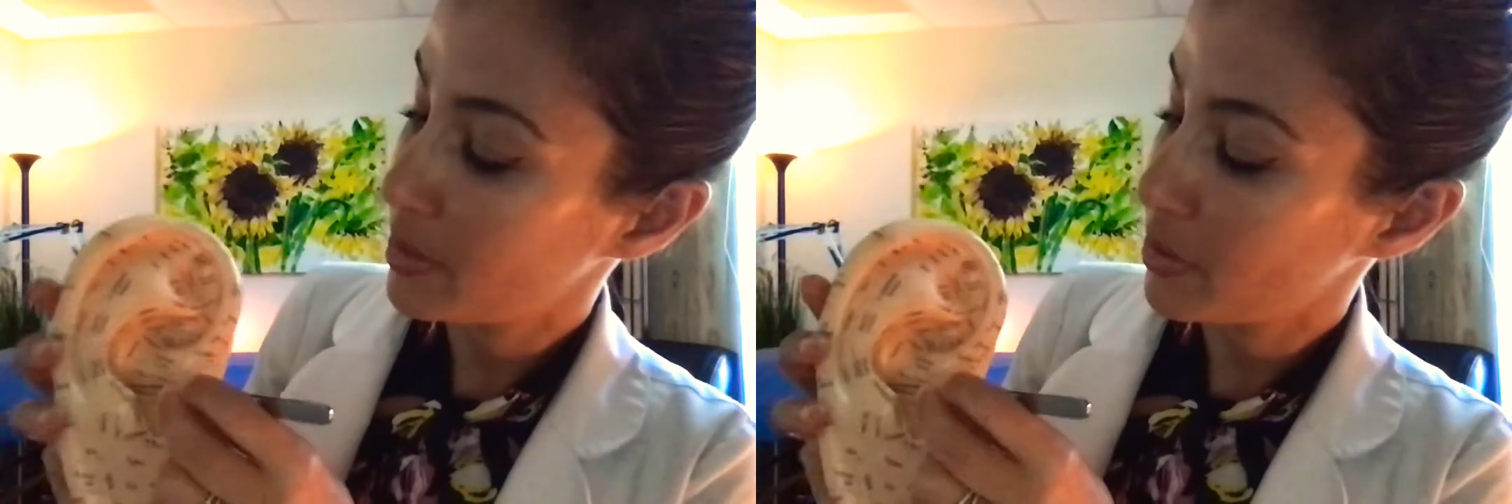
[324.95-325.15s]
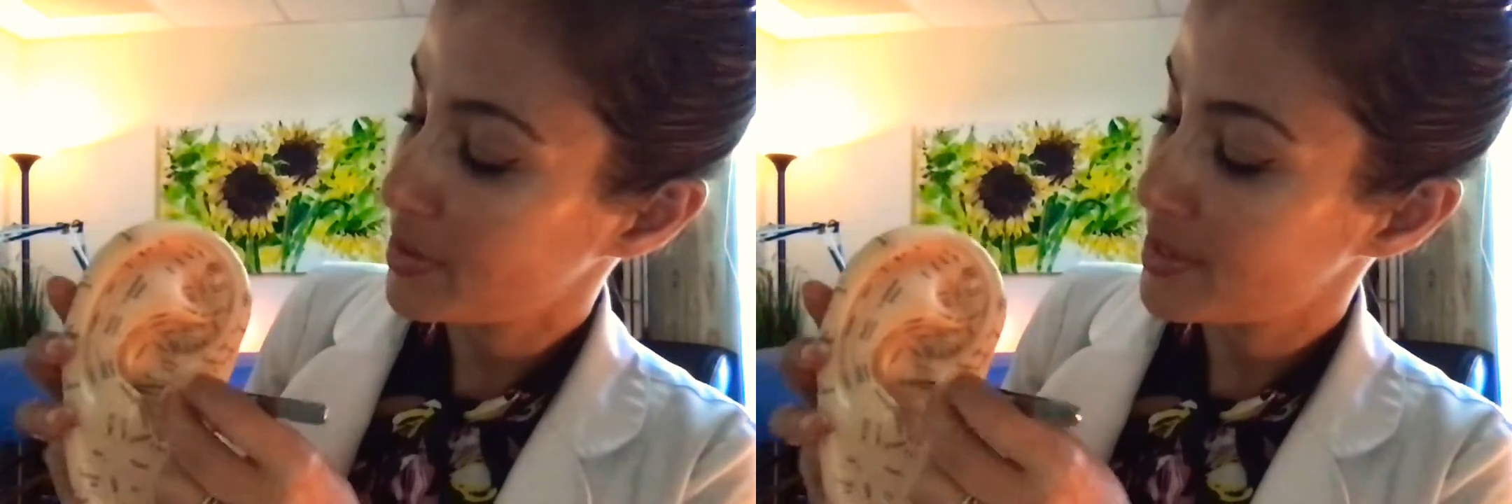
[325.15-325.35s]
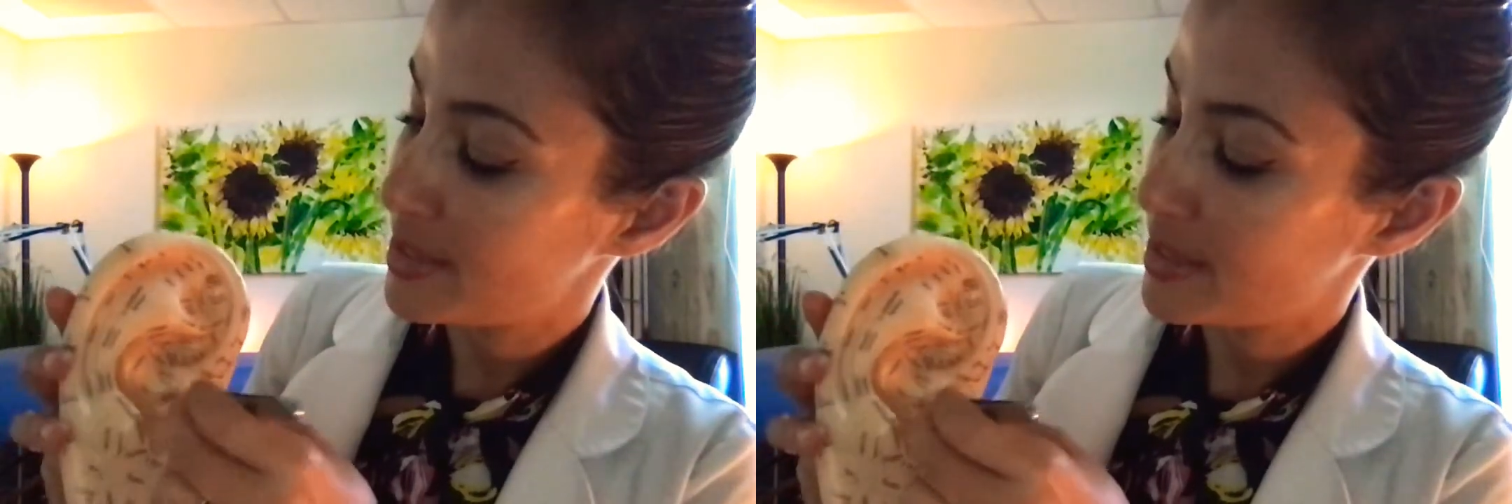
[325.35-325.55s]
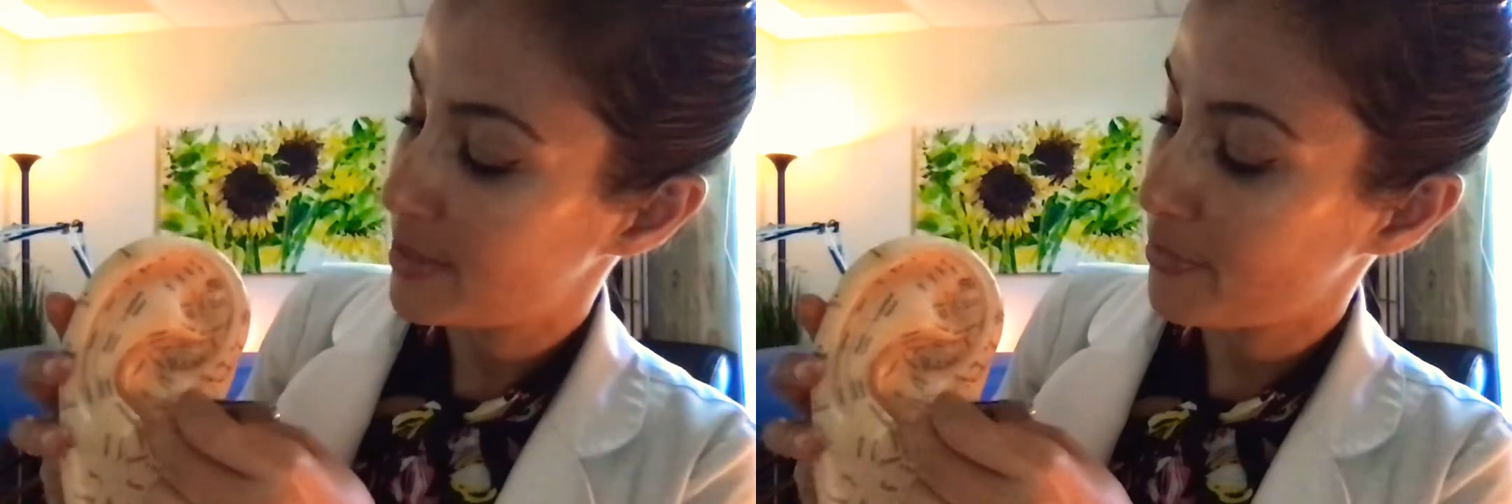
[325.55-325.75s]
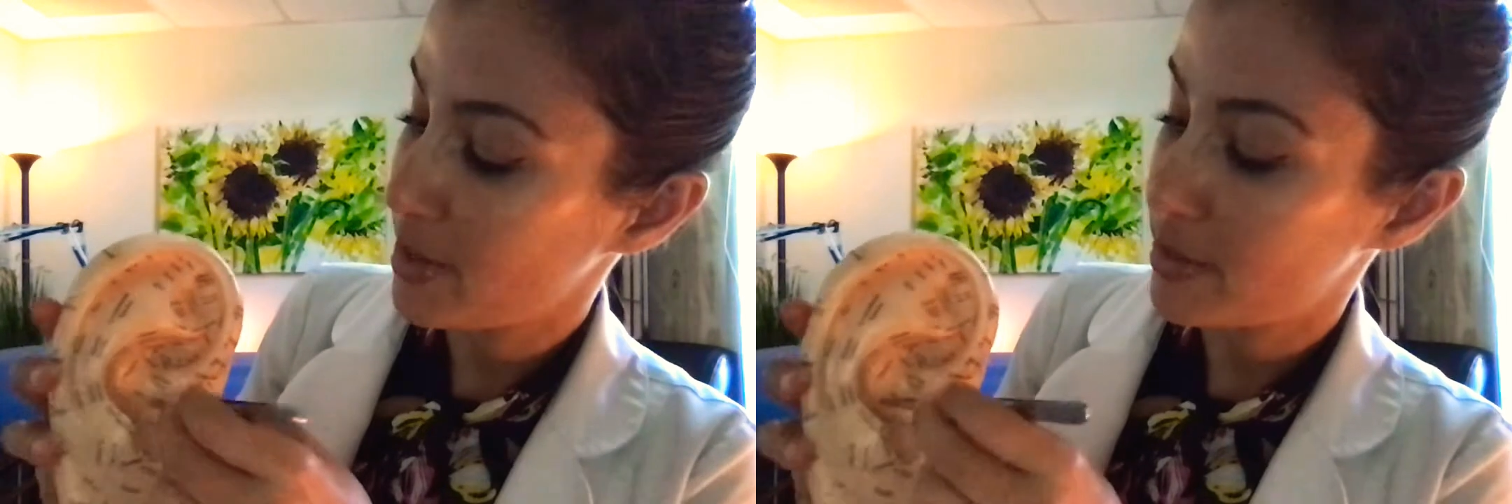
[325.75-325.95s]
There's
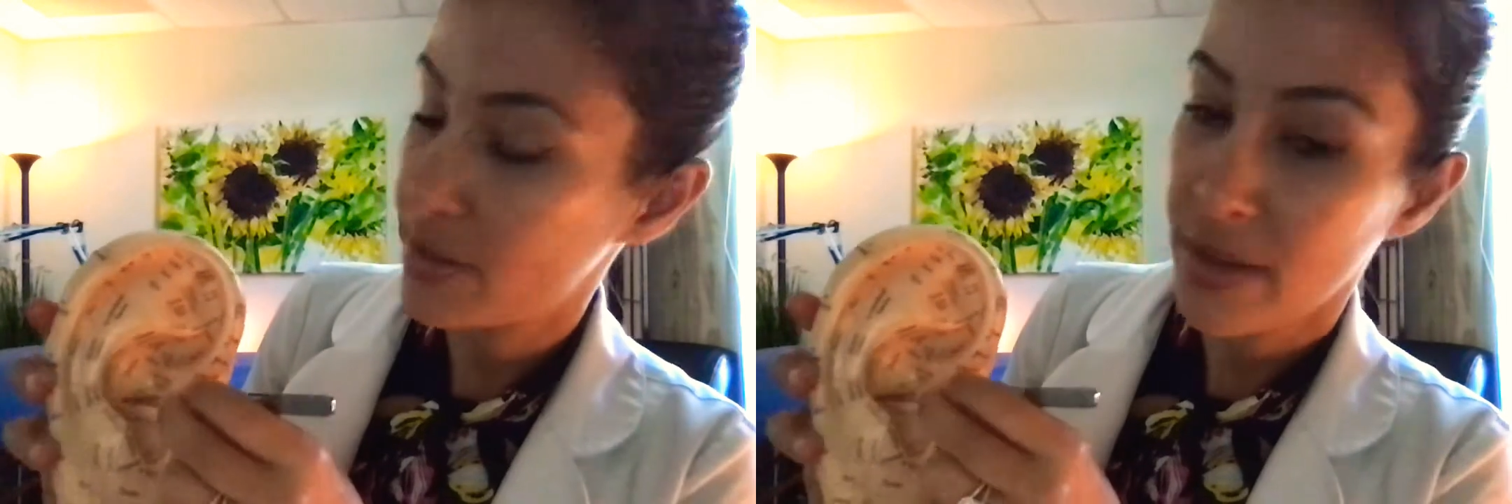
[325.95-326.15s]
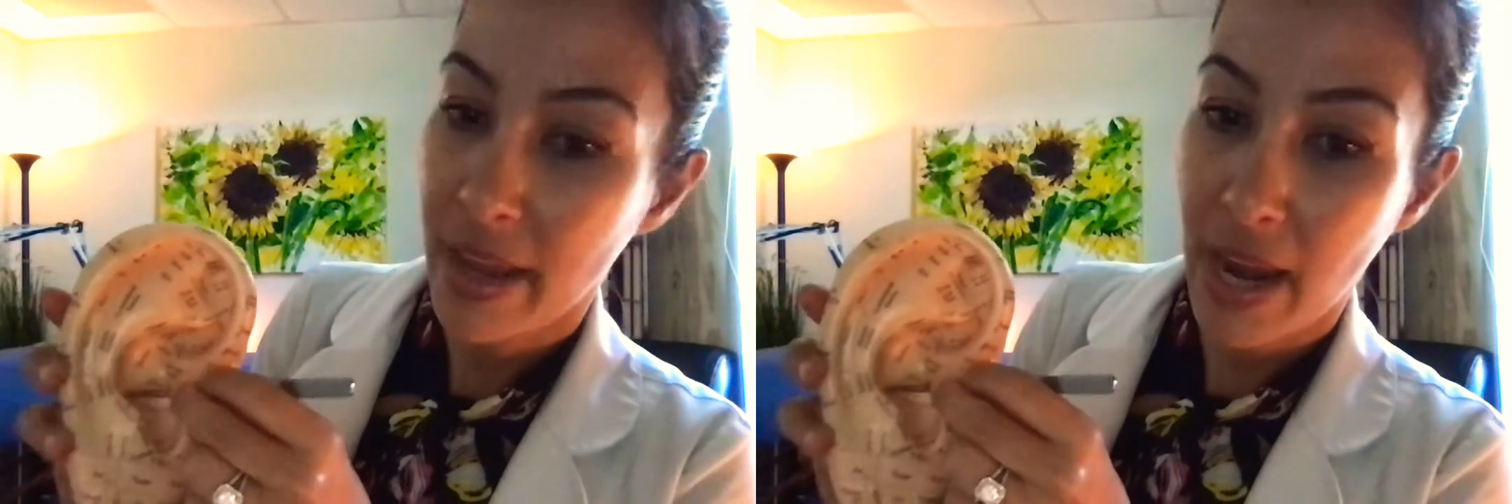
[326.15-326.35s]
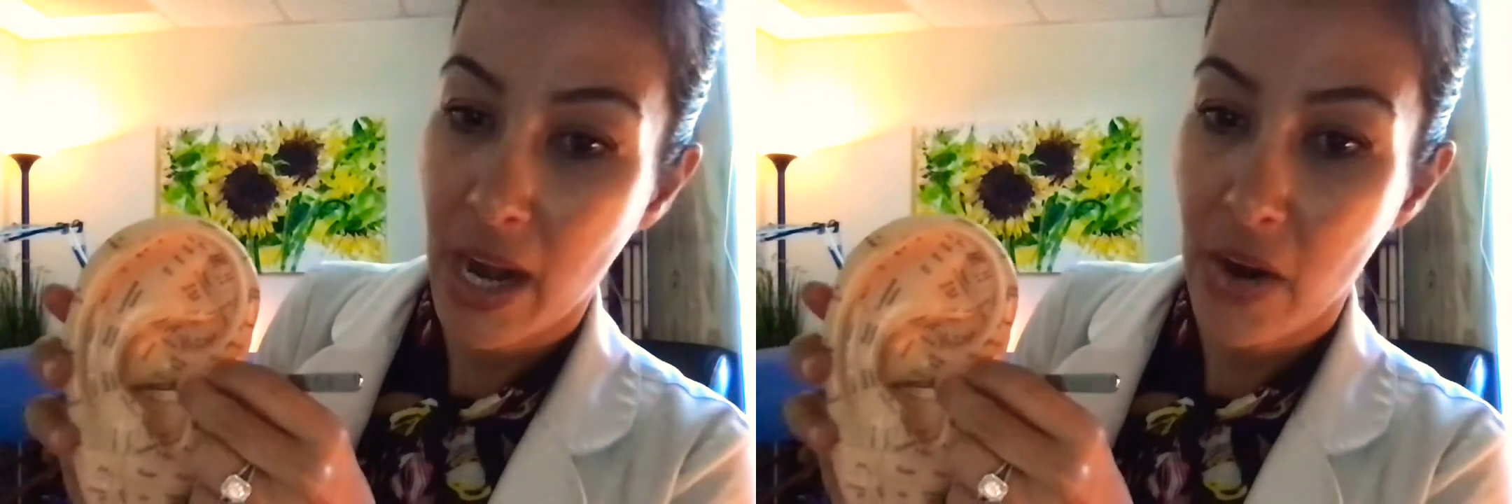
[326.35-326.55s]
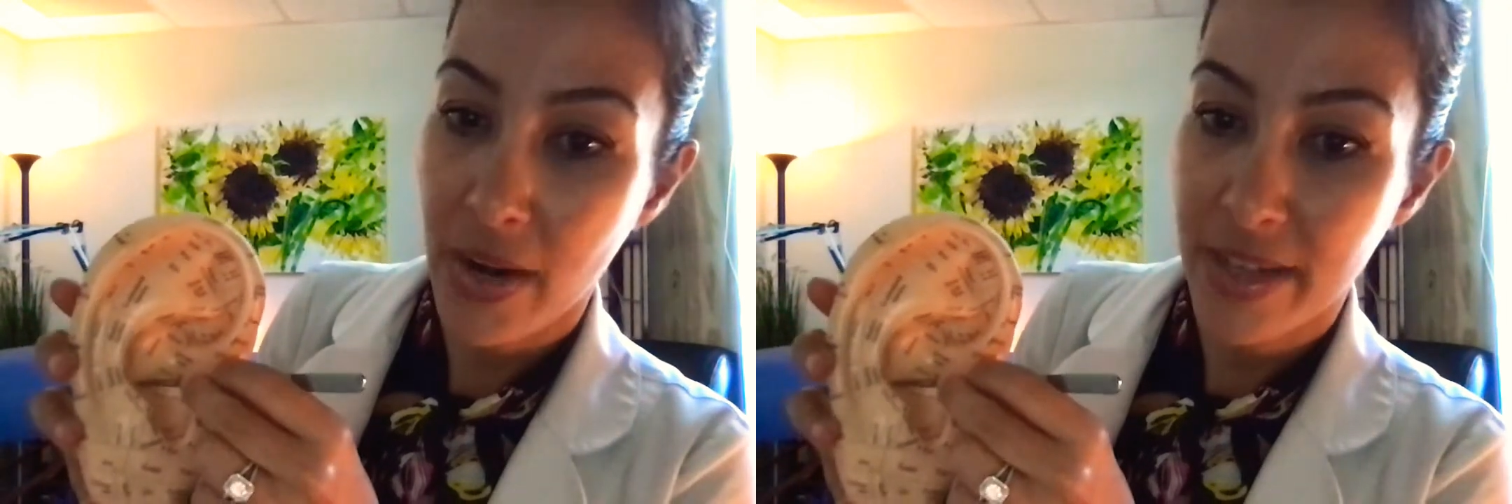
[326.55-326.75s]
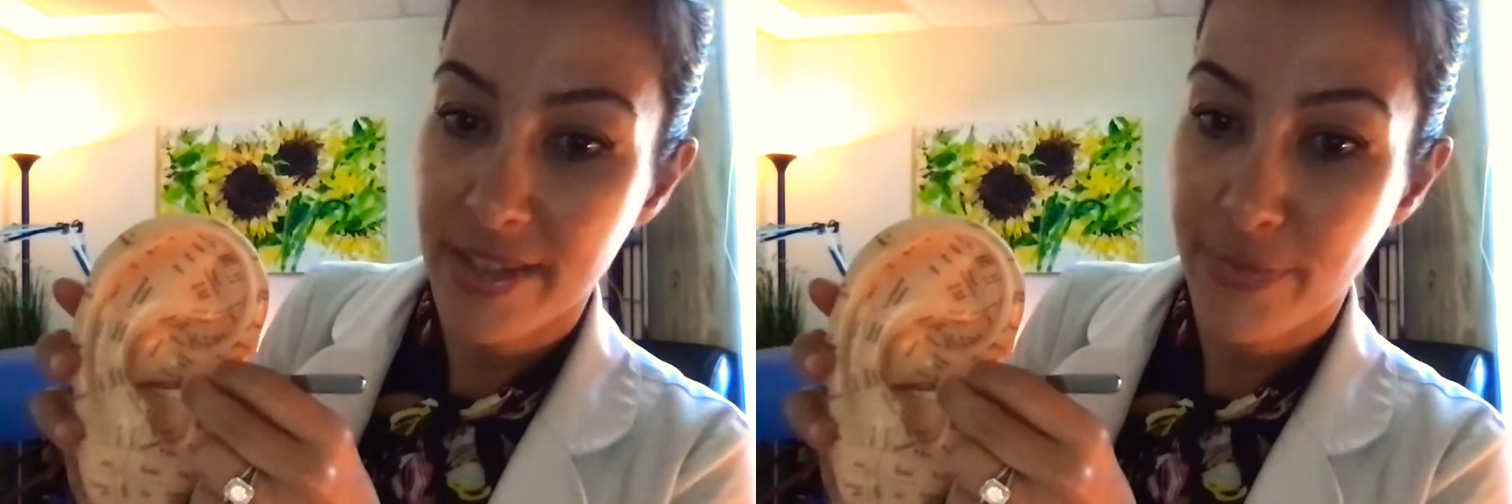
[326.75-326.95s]
different
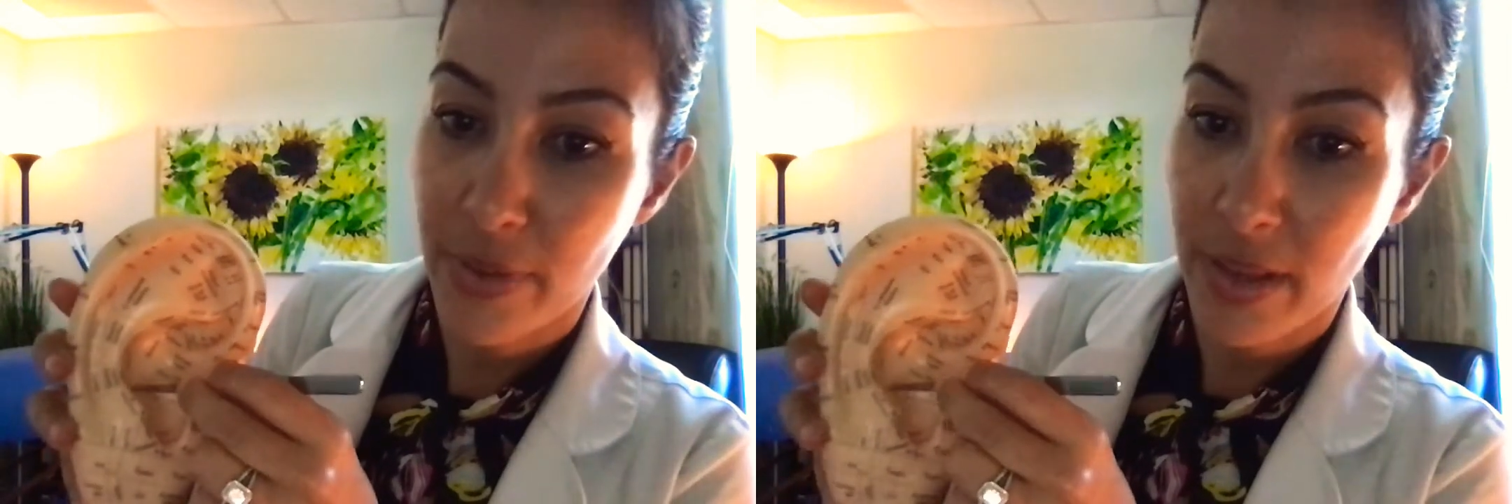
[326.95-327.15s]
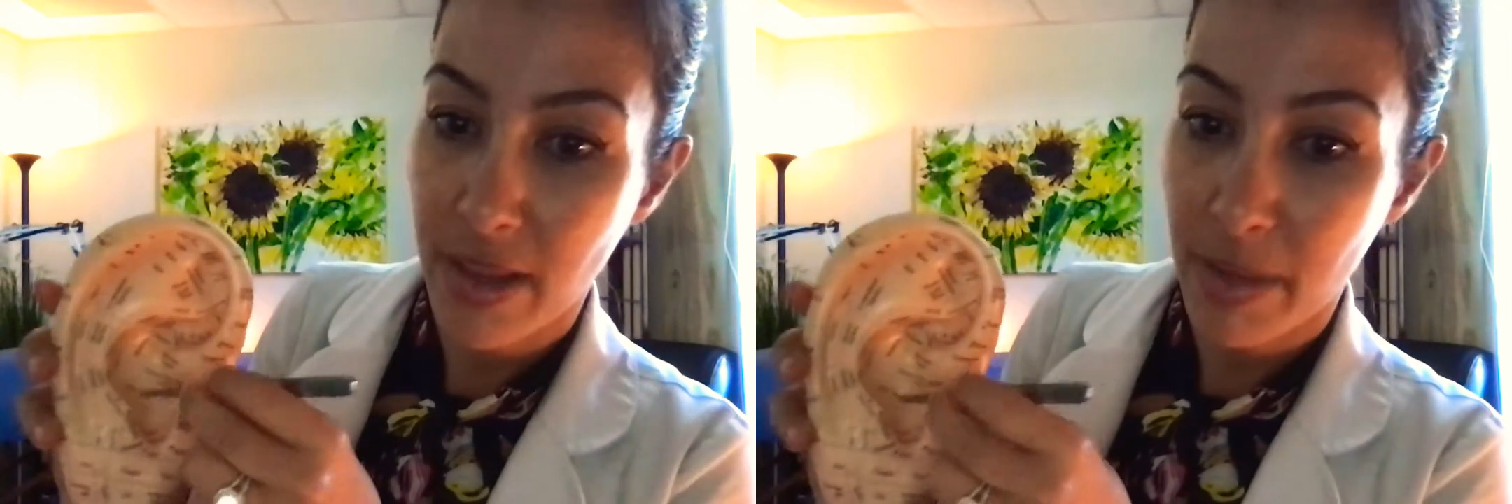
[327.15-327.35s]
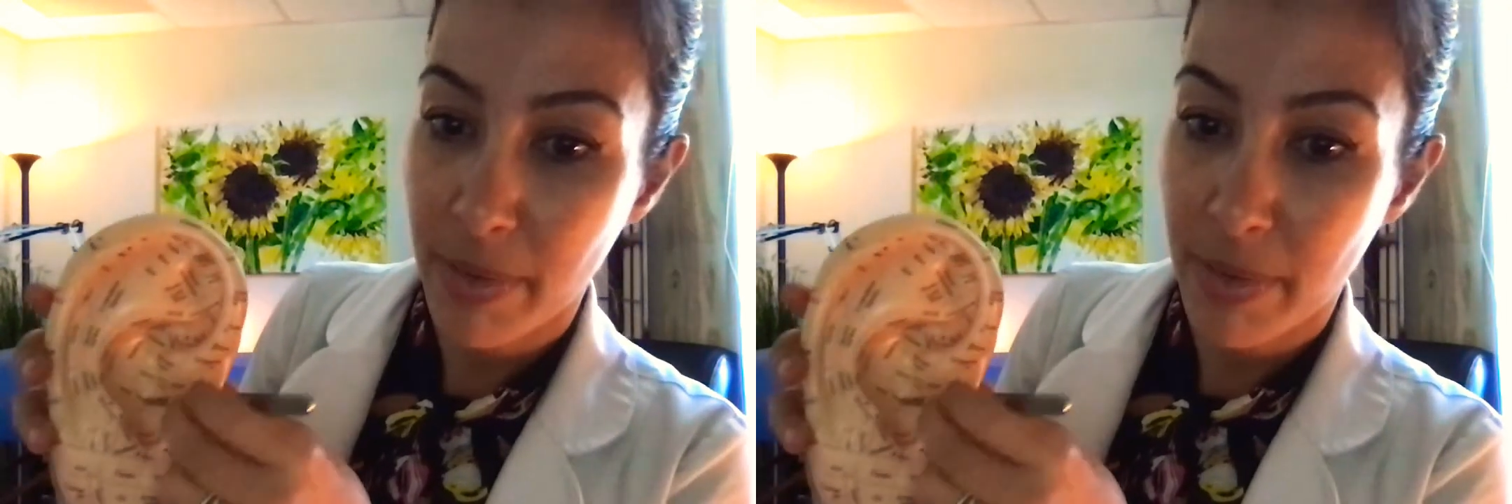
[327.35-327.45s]
areas for the lung,